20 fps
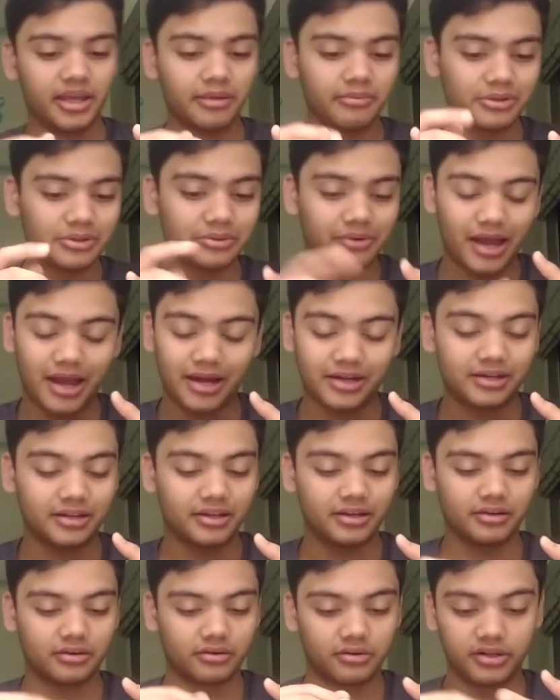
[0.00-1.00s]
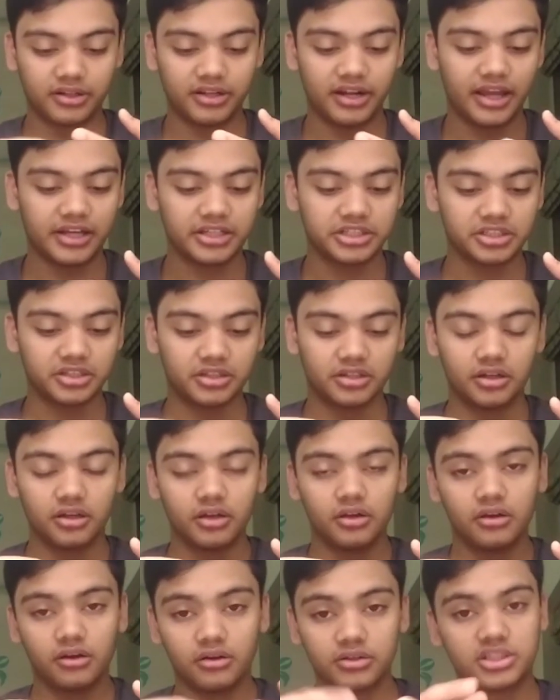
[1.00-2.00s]
came to acting or direction
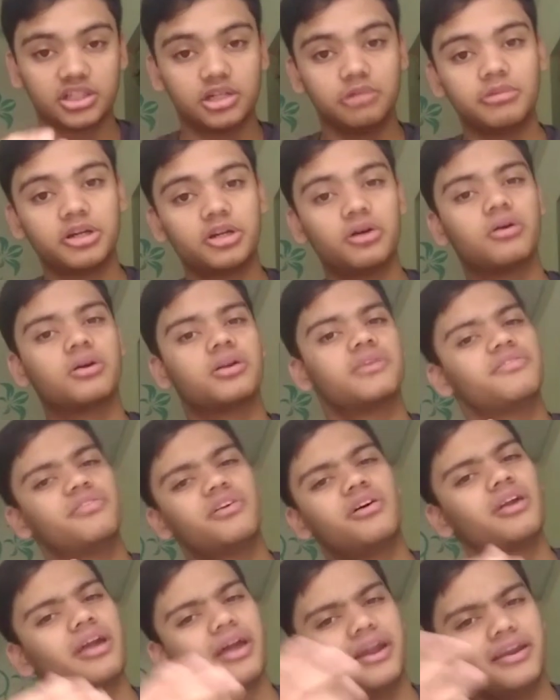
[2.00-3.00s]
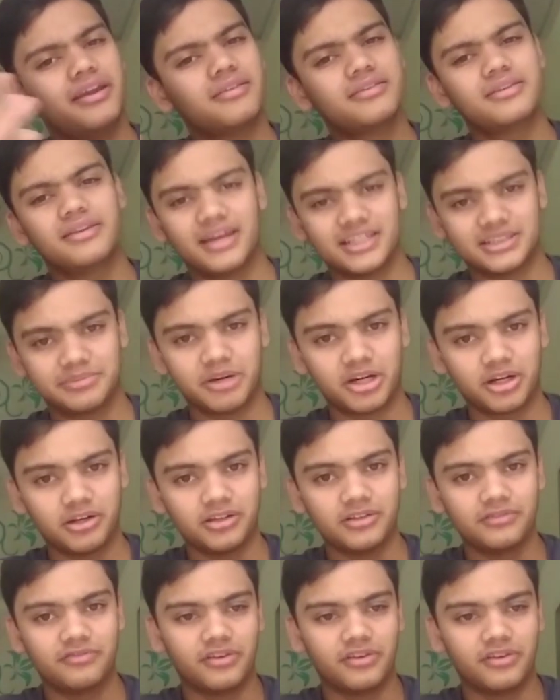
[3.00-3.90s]
or cinematography or any other aspect of the